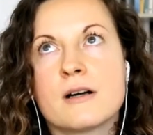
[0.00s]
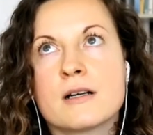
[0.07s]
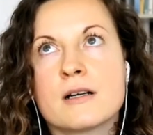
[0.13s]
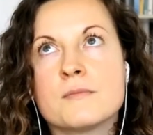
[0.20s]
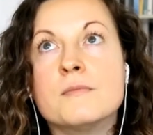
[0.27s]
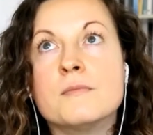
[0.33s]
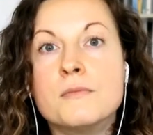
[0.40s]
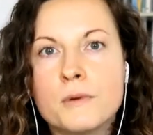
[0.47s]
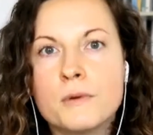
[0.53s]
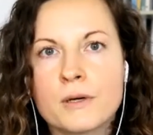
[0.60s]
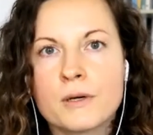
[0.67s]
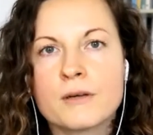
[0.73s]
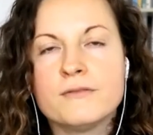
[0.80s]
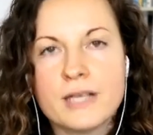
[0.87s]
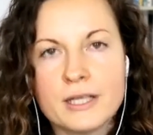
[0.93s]
there are
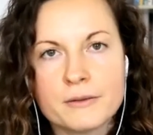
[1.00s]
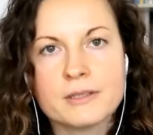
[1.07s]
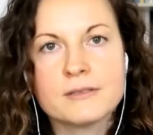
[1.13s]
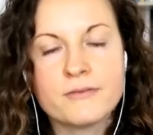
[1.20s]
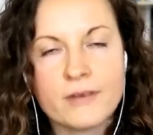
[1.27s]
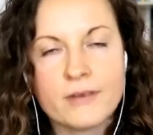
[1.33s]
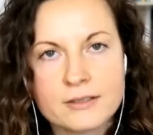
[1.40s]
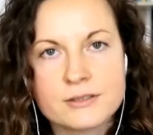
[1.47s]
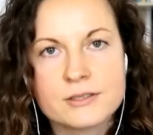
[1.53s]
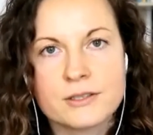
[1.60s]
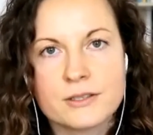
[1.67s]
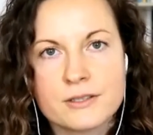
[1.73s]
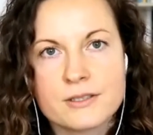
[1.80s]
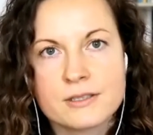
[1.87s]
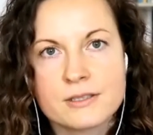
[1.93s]
more varied
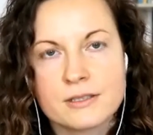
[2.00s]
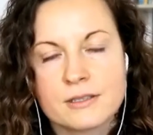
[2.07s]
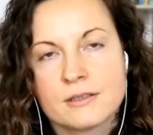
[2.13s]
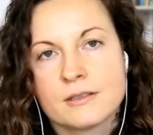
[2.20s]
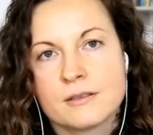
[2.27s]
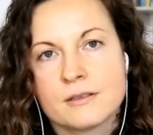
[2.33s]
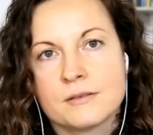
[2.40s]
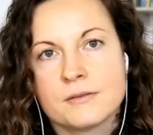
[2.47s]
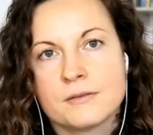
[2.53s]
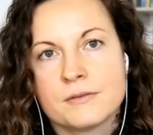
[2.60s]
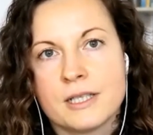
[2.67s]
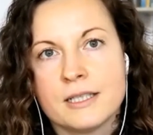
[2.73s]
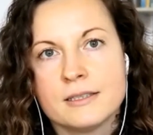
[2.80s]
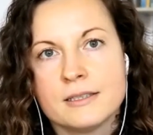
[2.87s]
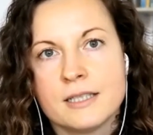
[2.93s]
factors,
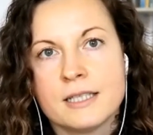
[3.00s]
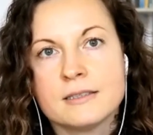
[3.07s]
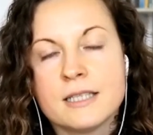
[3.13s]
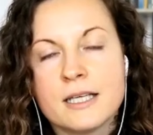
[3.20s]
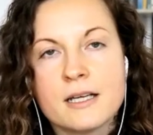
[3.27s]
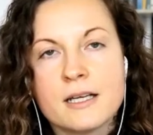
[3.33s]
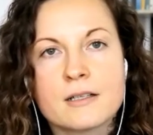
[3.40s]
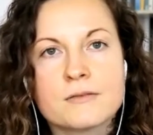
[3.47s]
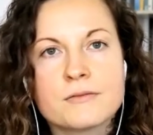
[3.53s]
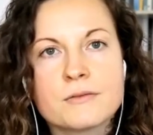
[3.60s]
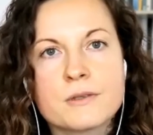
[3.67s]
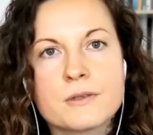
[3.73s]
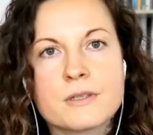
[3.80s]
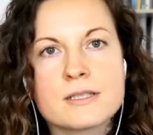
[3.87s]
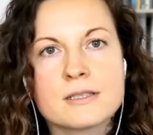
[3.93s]
right? And they are
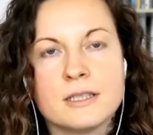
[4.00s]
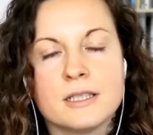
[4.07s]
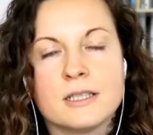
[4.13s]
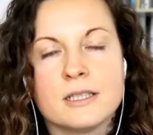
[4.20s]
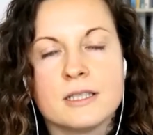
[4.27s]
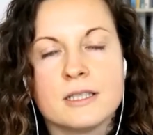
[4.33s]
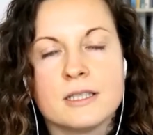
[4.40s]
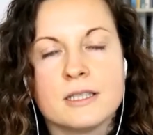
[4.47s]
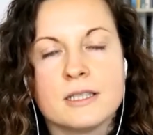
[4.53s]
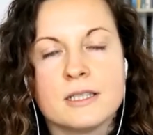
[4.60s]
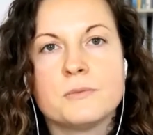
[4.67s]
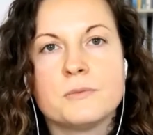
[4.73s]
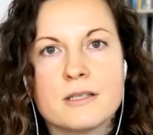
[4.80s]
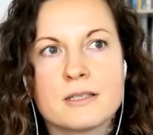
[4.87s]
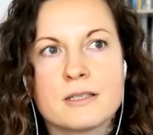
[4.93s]
of course linked
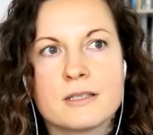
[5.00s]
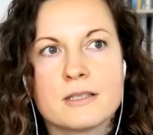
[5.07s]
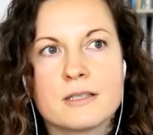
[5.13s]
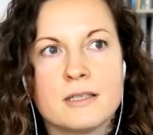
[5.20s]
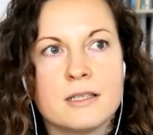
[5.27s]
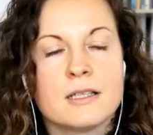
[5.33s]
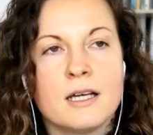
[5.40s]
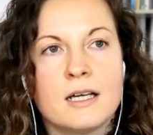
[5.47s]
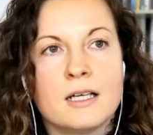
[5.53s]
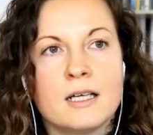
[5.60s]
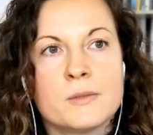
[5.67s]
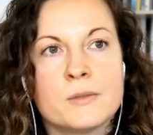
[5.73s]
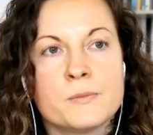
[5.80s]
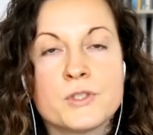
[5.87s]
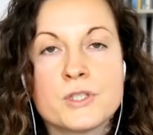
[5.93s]
with
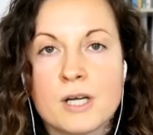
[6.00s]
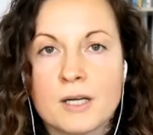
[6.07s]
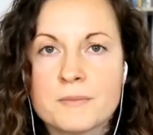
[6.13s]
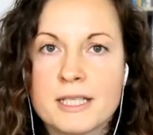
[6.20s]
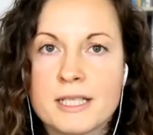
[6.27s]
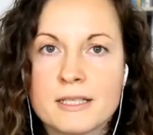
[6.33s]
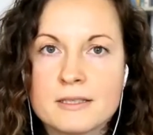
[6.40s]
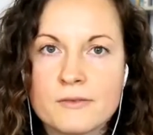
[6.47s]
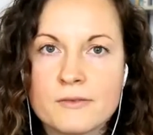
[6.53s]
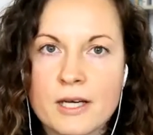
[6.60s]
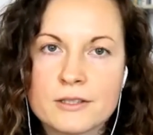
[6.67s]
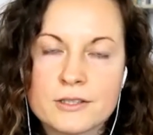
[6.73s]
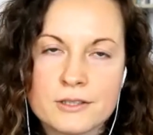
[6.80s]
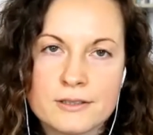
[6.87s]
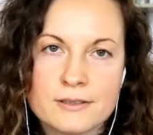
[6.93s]
uh, job
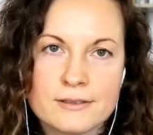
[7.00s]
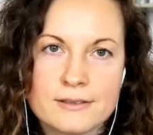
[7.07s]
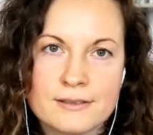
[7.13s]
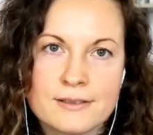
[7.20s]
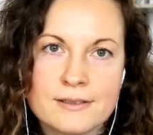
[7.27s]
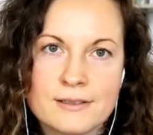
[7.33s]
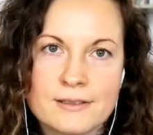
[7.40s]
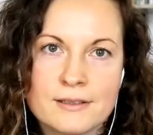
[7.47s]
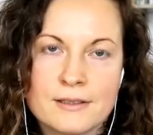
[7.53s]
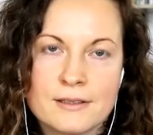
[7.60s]
satisfaction.